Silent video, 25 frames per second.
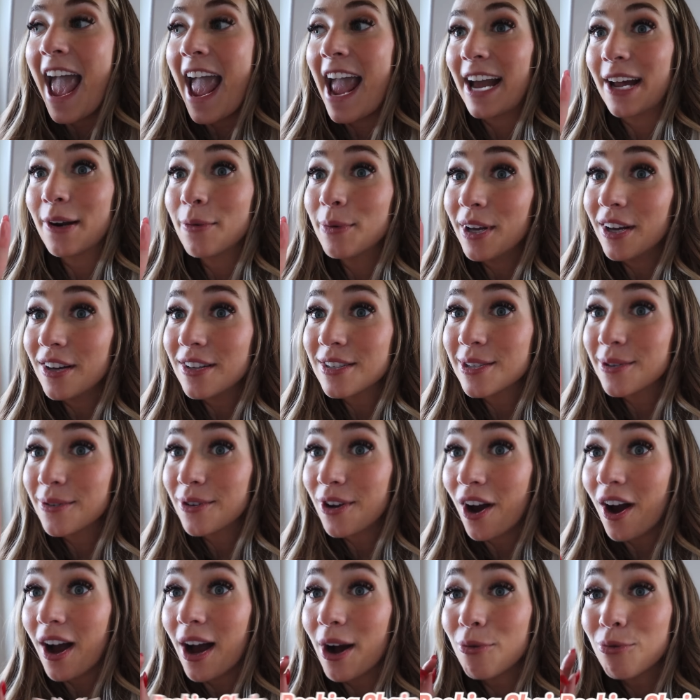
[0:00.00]
And we also
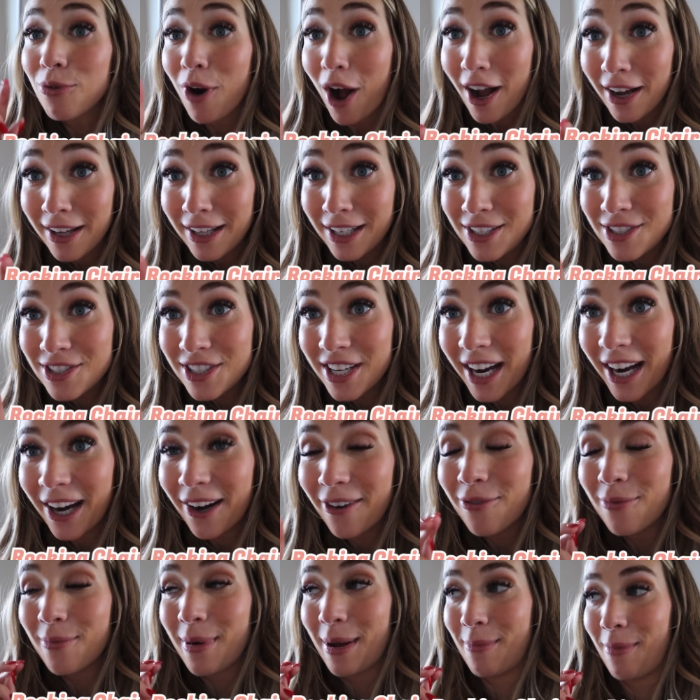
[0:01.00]
got a rocking
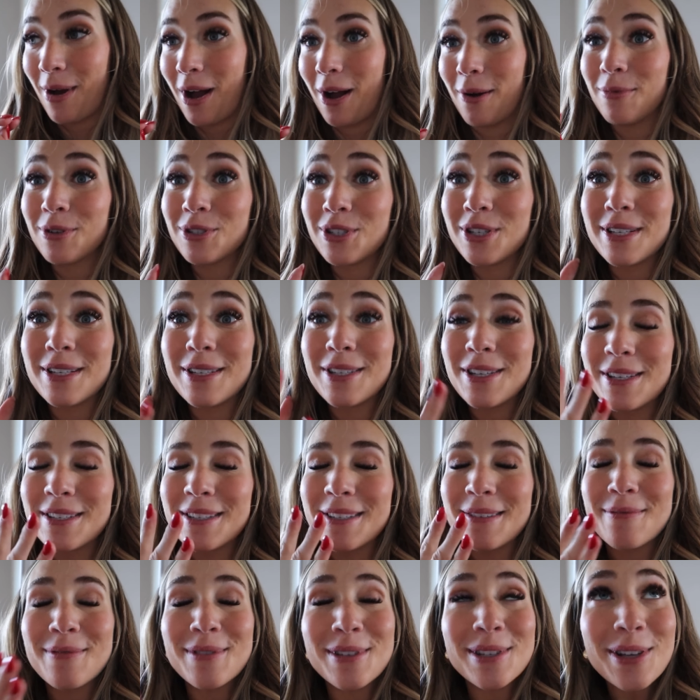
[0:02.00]
chair from my mom, which is
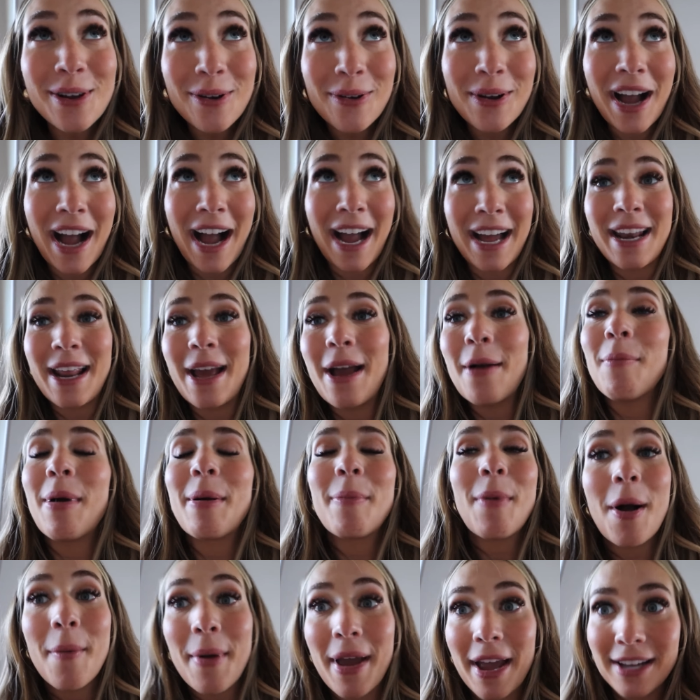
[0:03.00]
just so kind. My
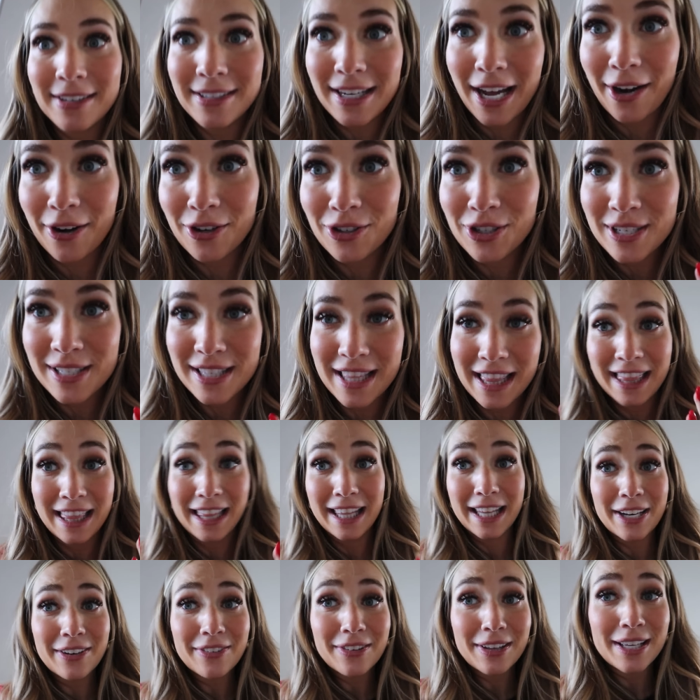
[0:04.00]
mom and dad are just
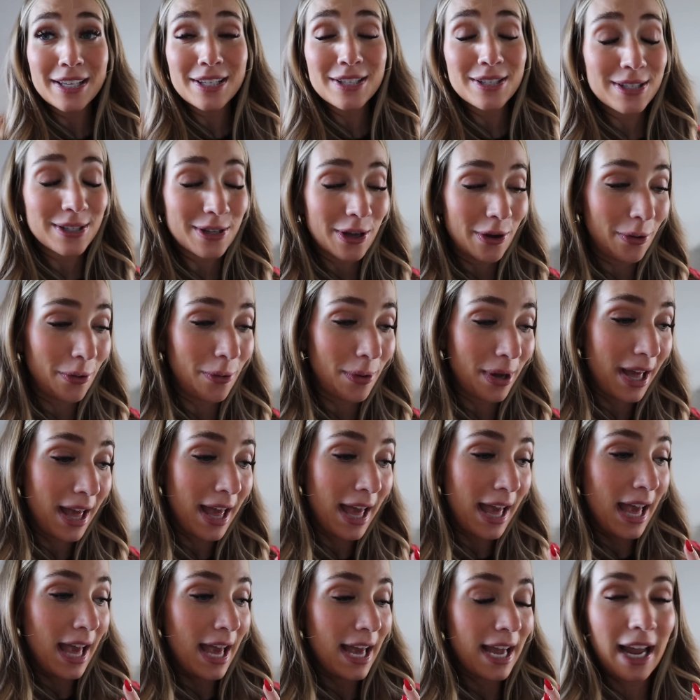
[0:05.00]
literally so
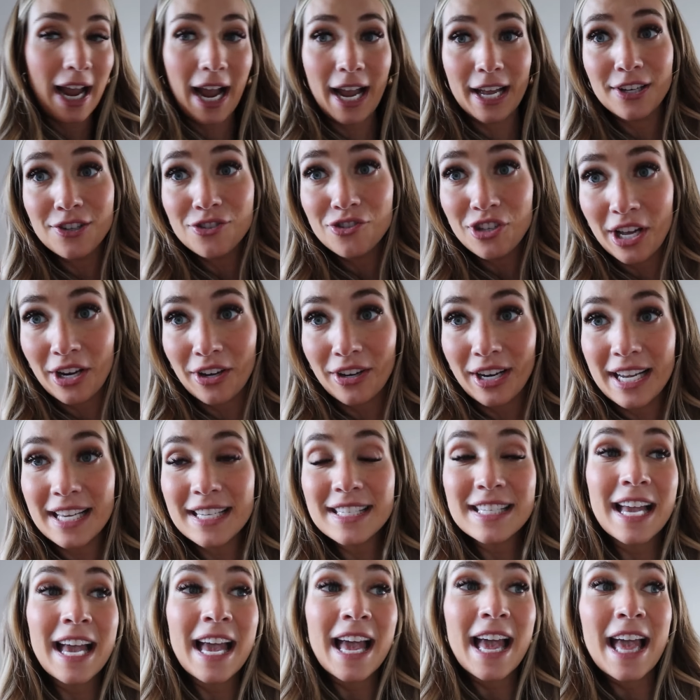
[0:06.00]
kind and
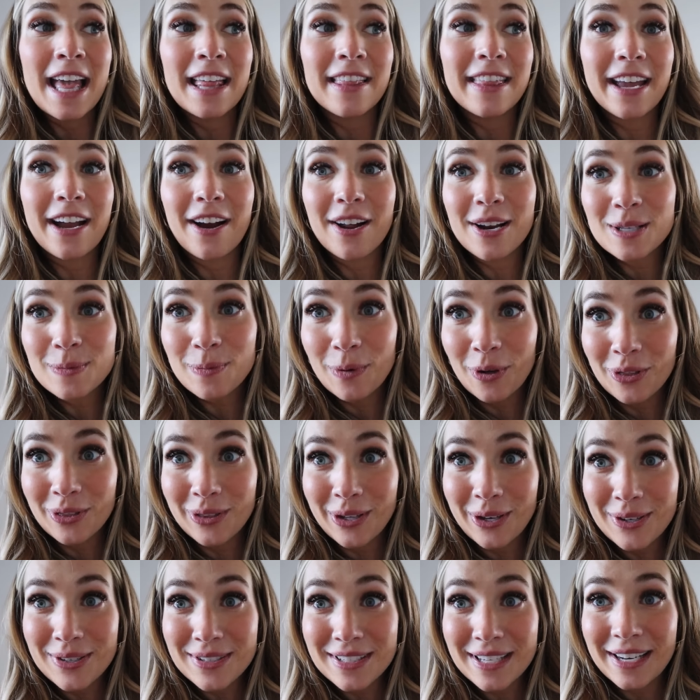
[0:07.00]
generous. They got us both
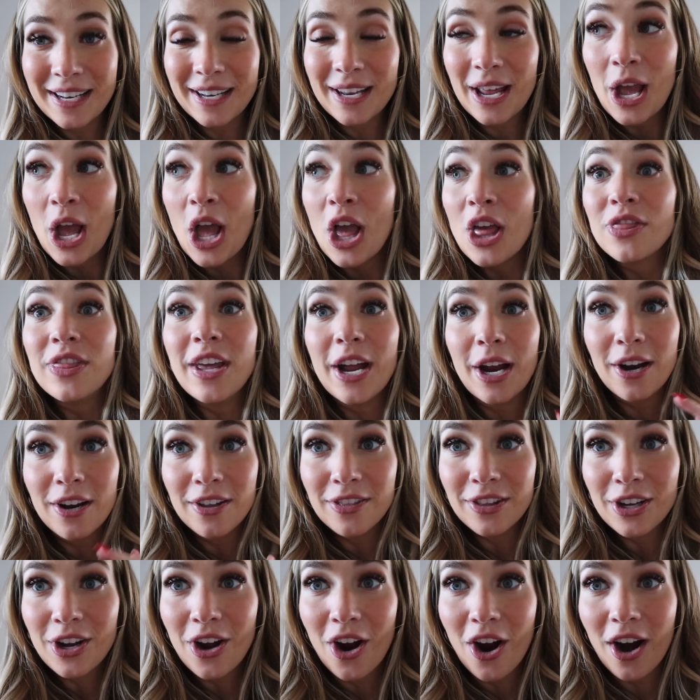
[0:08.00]
those, and they're
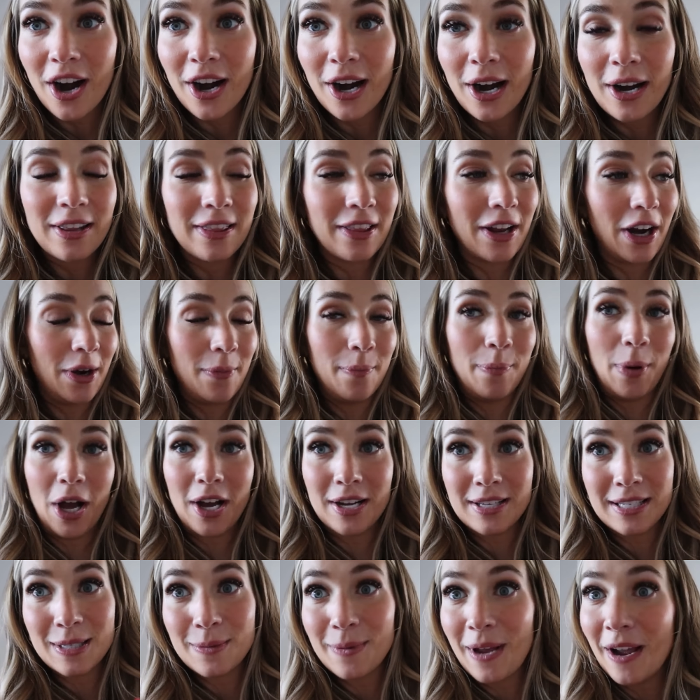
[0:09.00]
in the car, and they're in
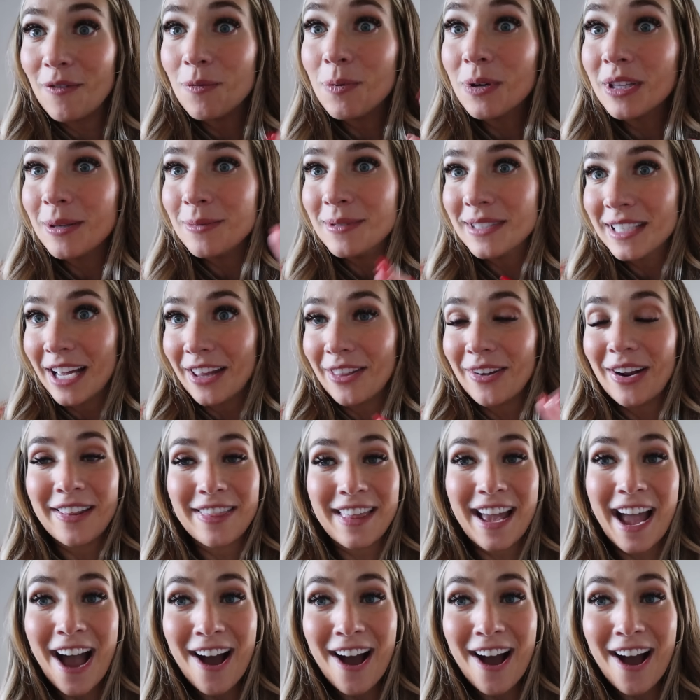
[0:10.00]
boxes. We have to put them together at the